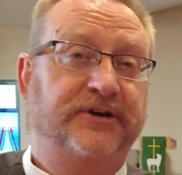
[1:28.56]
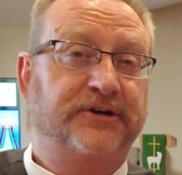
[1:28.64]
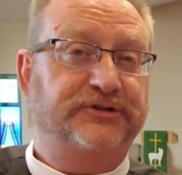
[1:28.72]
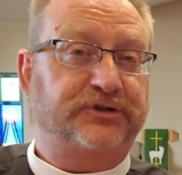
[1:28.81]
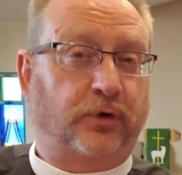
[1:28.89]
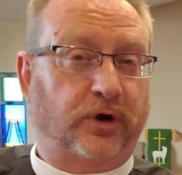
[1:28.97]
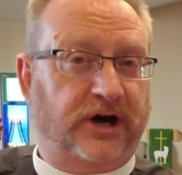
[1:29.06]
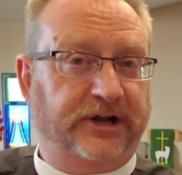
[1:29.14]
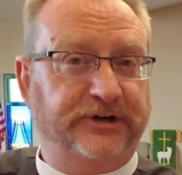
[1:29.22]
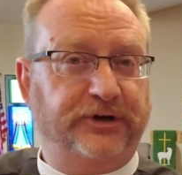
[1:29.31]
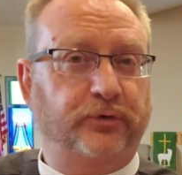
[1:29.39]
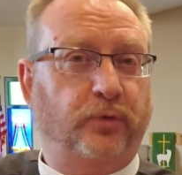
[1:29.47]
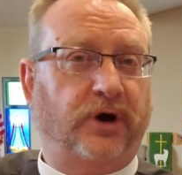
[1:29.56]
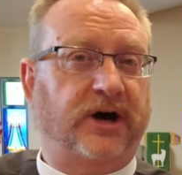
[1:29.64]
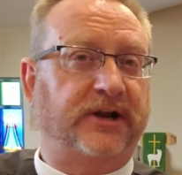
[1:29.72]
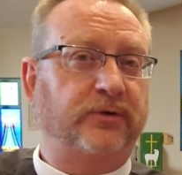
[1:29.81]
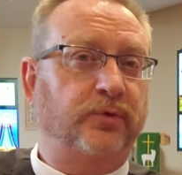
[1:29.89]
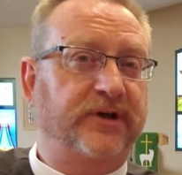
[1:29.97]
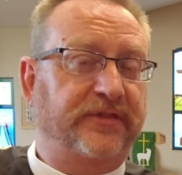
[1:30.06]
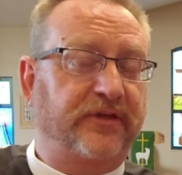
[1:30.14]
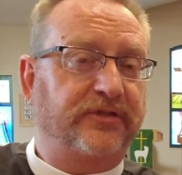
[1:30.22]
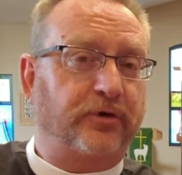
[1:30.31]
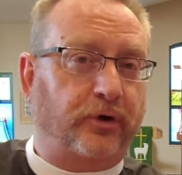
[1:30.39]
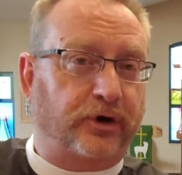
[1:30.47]
So, under one with
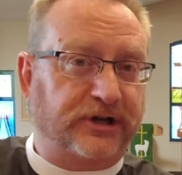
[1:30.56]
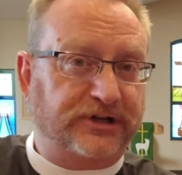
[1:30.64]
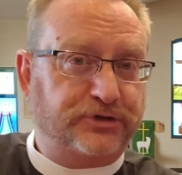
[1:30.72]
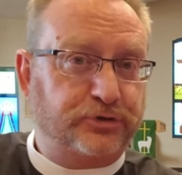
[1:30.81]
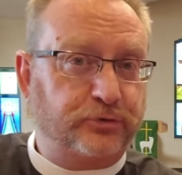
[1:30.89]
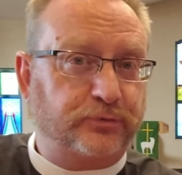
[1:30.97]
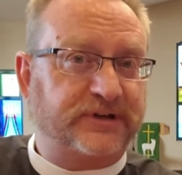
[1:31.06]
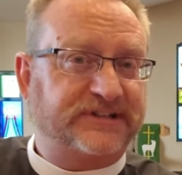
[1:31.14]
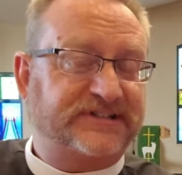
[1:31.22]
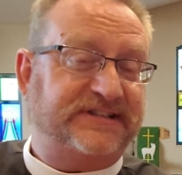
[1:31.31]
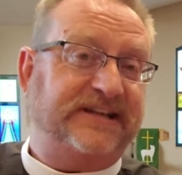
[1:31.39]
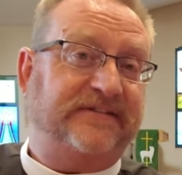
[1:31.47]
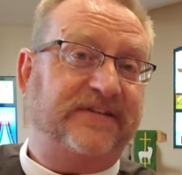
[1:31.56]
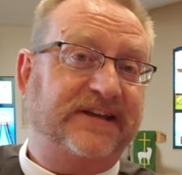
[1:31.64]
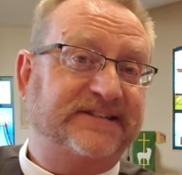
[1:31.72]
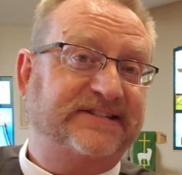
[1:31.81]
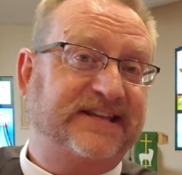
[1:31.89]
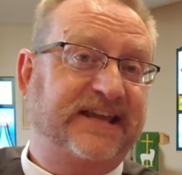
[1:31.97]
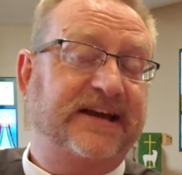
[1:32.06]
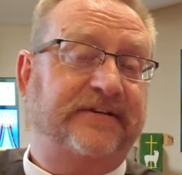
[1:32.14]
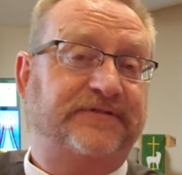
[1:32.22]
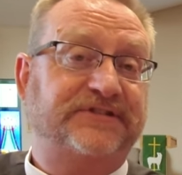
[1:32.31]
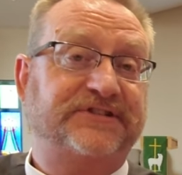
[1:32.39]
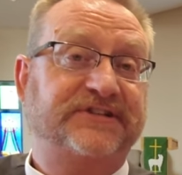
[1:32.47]
authority to receive his
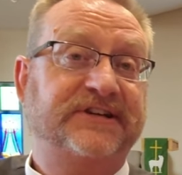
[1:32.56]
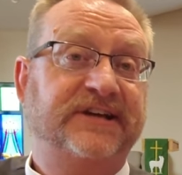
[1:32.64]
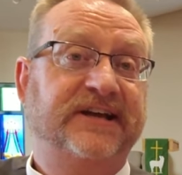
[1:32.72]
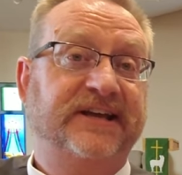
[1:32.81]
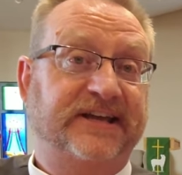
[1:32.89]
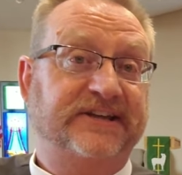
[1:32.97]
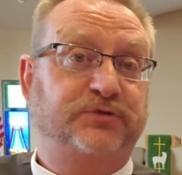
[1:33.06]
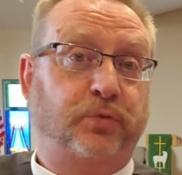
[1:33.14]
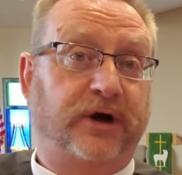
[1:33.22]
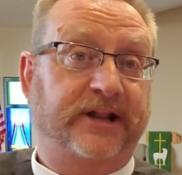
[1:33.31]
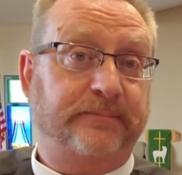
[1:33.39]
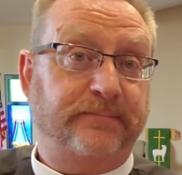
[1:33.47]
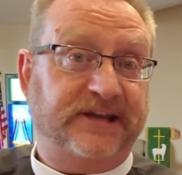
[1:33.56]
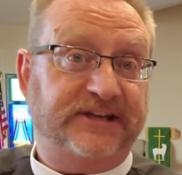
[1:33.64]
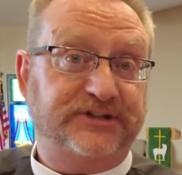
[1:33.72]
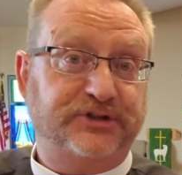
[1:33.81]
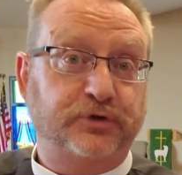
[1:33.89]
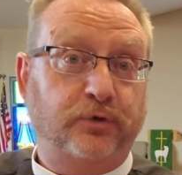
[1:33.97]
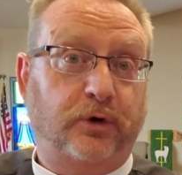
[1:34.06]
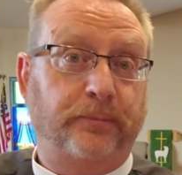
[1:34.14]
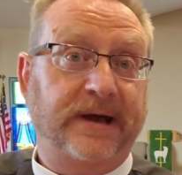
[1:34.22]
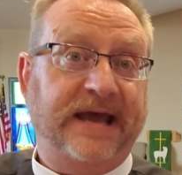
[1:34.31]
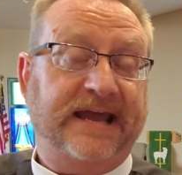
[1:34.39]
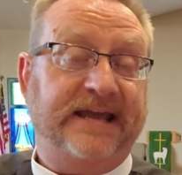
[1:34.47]
gifts is what it means to
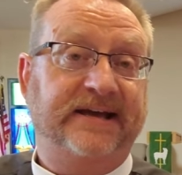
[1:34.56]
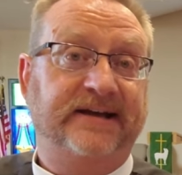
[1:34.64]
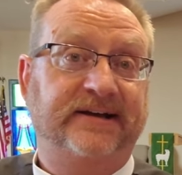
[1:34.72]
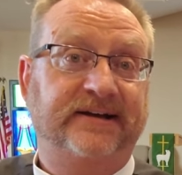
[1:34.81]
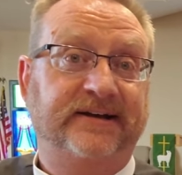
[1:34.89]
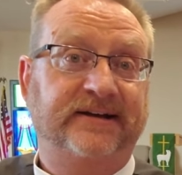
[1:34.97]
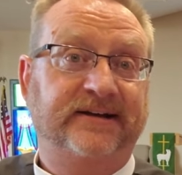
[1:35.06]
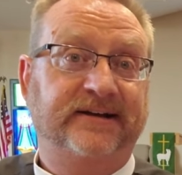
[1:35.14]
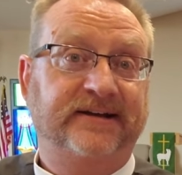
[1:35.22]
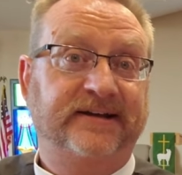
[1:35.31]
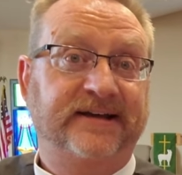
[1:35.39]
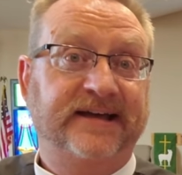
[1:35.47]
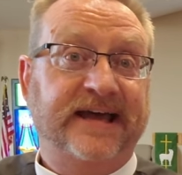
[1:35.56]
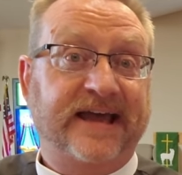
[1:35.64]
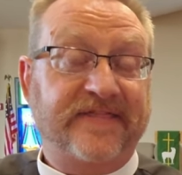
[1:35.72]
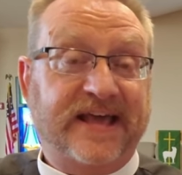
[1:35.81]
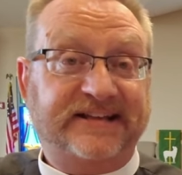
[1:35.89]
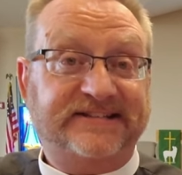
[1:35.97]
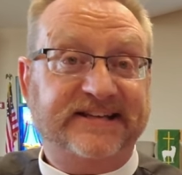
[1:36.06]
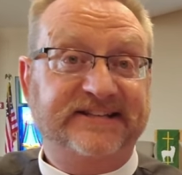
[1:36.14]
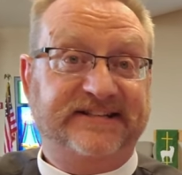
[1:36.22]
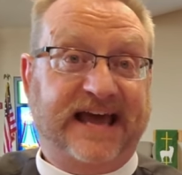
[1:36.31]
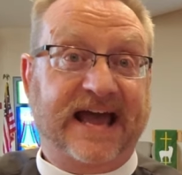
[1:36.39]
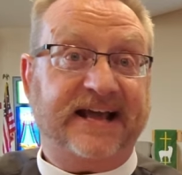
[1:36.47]
obey. And that's
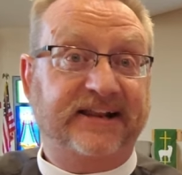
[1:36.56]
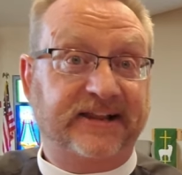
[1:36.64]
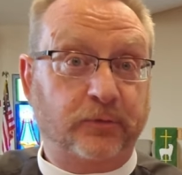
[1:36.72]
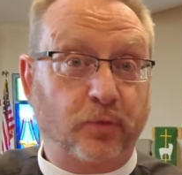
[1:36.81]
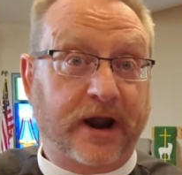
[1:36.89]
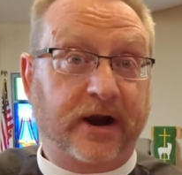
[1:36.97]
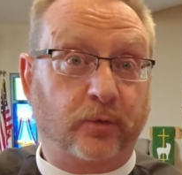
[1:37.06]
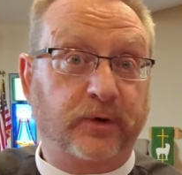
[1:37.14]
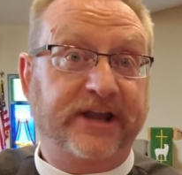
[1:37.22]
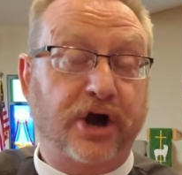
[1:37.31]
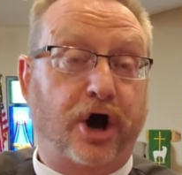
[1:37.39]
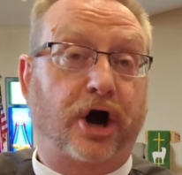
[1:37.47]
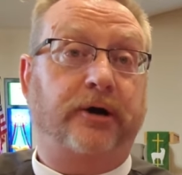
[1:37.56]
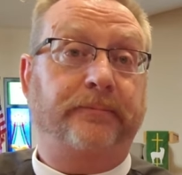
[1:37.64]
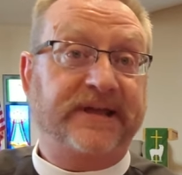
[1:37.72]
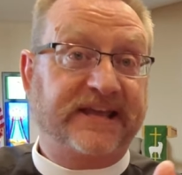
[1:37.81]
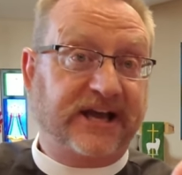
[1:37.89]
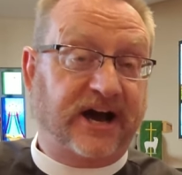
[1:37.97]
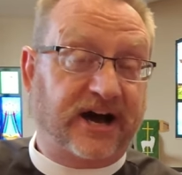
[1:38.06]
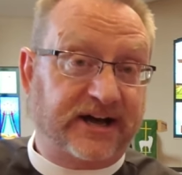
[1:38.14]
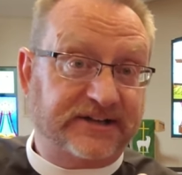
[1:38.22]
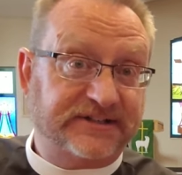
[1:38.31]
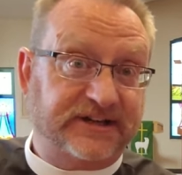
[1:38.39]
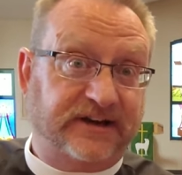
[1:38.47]
exactly where we are
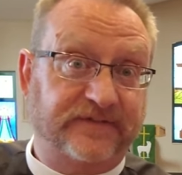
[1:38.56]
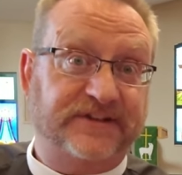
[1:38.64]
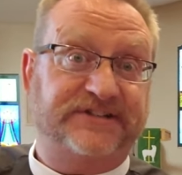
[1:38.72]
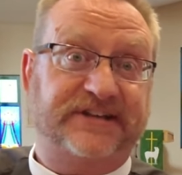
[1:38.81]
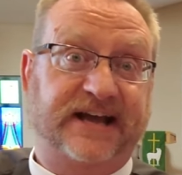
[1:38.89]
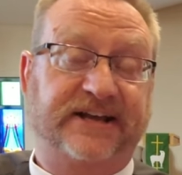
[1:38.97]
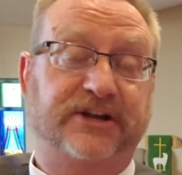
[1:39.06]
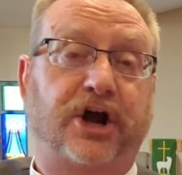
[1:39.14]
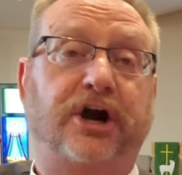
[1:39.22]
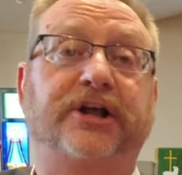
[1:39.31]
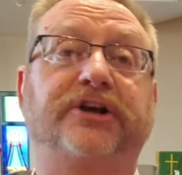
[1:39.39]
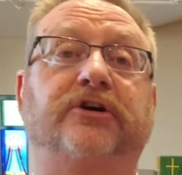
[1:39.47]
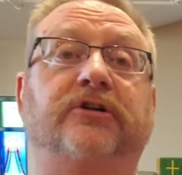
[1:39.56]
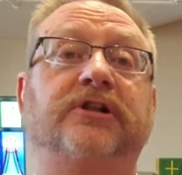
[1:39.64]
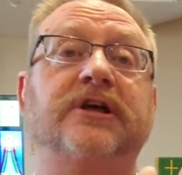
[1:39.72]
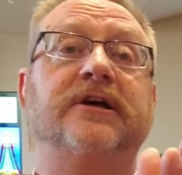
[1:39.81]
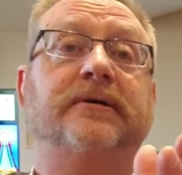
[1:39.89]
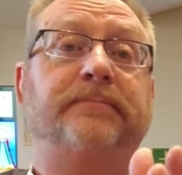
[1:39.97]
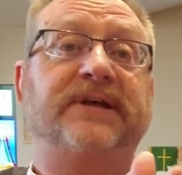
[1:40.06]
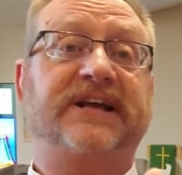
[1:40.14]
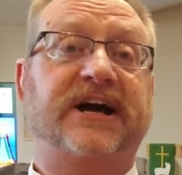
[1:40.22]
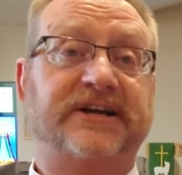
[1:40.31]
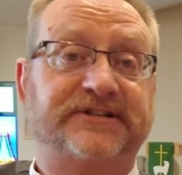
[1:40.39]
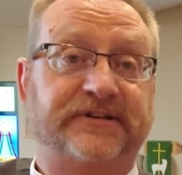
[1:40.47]
because of the second article,
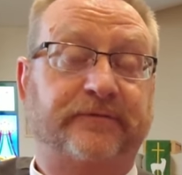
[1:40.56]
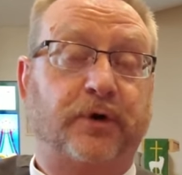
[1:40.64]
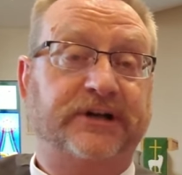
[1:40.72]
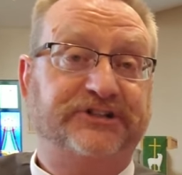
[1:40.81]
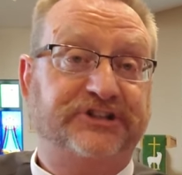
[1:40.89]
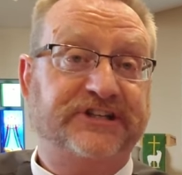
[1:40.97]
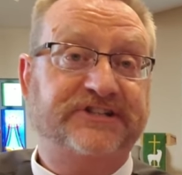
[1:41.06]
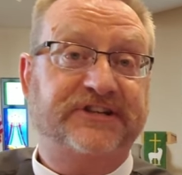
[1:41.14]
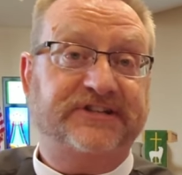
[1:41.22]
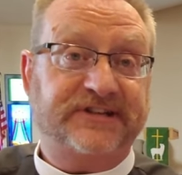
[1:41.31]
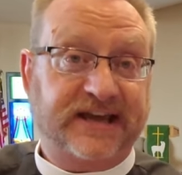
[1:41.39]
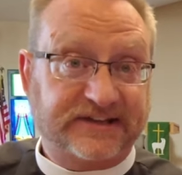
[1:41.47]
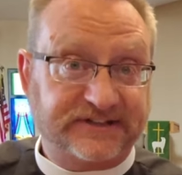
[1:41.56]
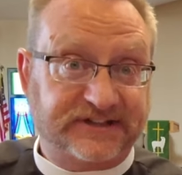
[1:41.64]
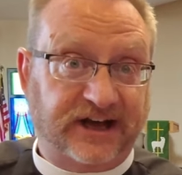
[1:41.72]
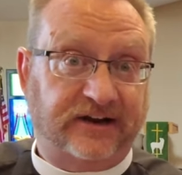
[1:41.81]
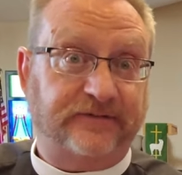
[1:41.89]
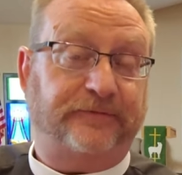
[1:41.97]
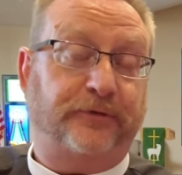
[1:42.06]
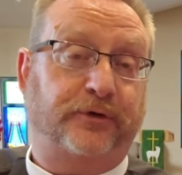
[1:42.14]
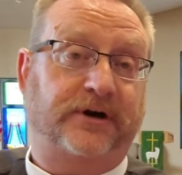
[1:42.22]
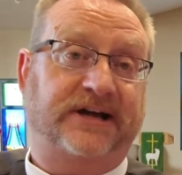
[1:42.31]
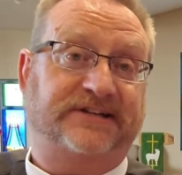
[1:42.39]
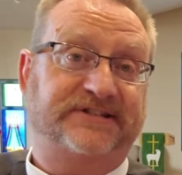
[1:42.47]
because of what Jesus has done
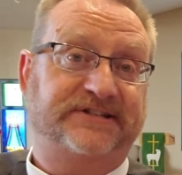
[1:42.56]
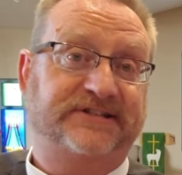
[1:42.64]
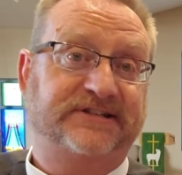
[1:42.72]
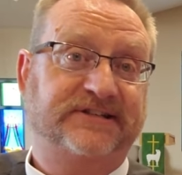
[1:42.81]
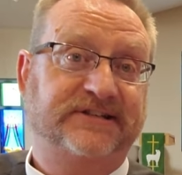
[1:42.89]
for us.